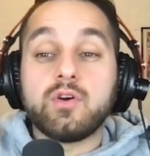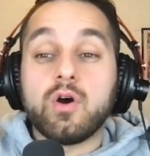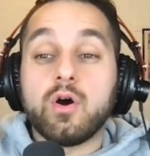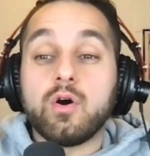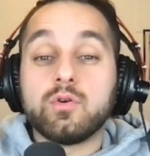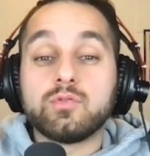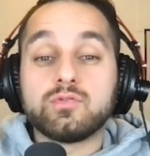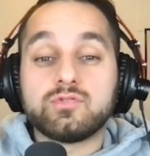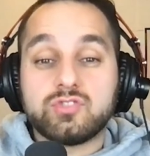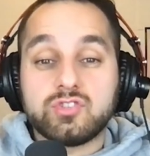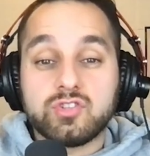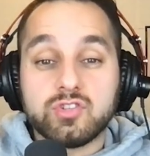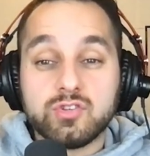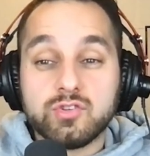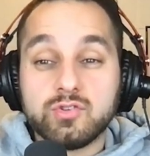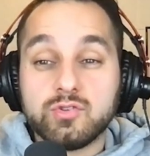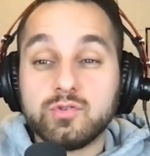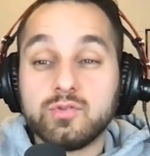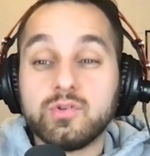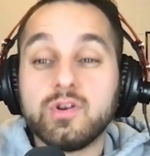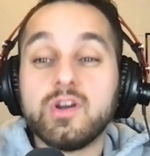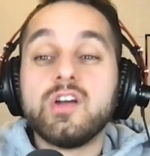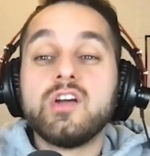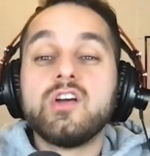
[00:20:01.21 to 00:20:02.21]
we go
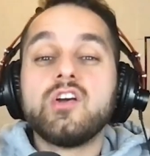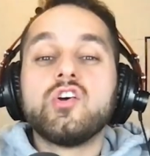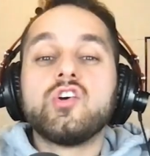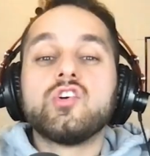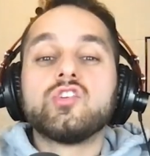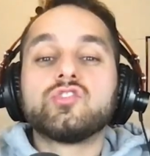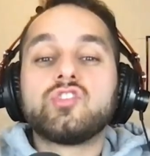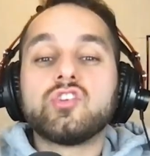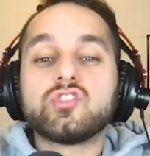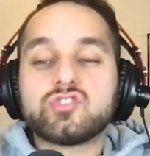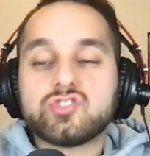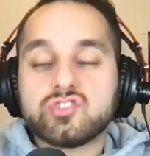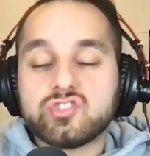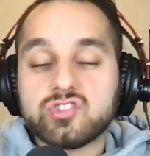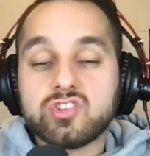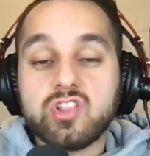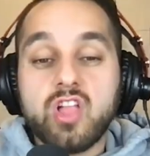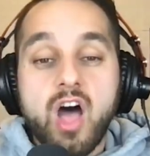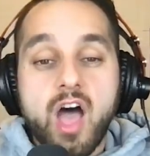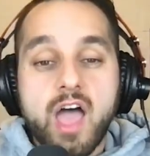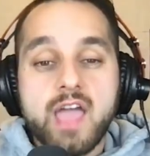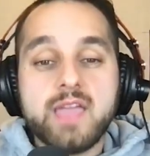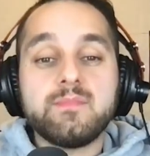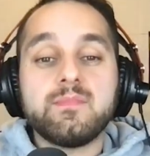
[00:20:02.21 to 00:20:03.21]
to the
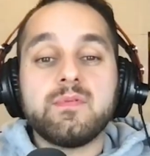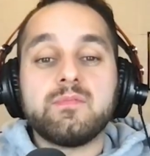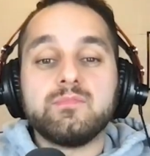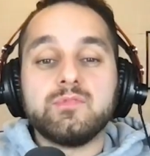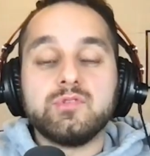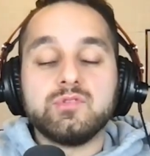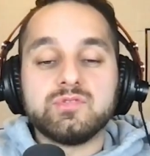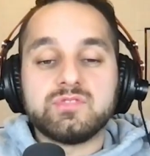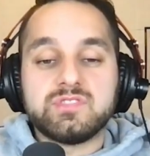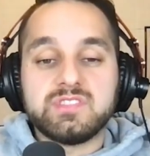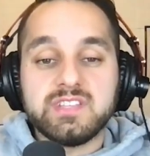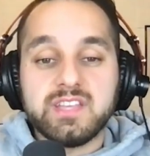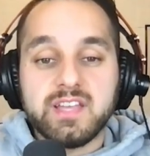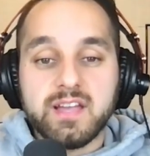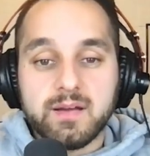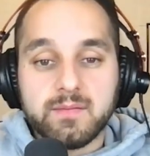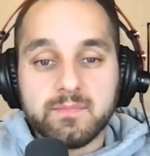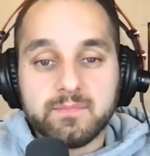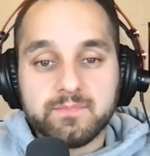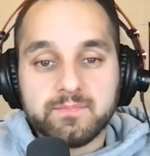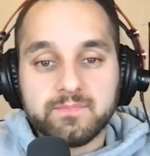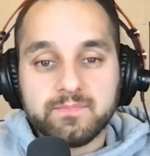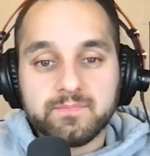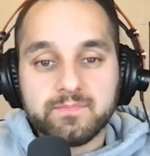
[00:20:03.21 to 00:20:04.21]
slime
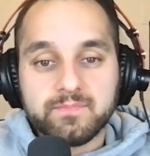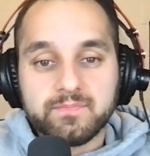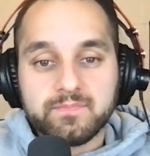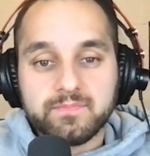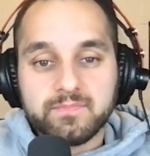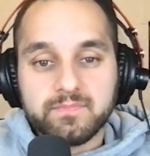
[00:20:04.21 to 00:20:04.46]
museum.